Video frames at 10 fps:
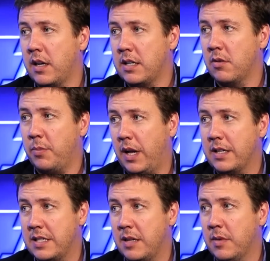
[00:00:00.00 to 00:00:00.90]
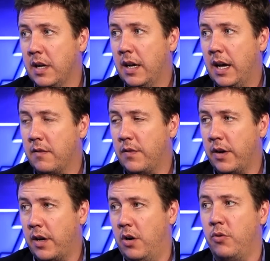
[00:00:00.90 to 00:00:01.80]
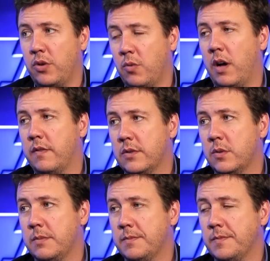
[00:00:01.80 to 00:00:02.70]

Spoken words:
to need to replace him and find a whole new way forward.